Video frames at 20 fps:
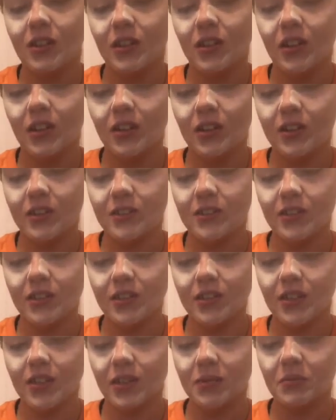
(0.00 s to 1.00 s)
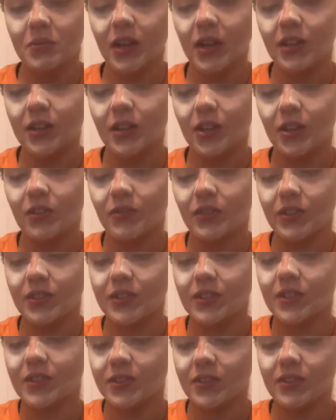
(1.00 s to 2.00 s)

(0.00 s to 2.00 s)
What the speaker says: Honestly though, I'm kind of nervous.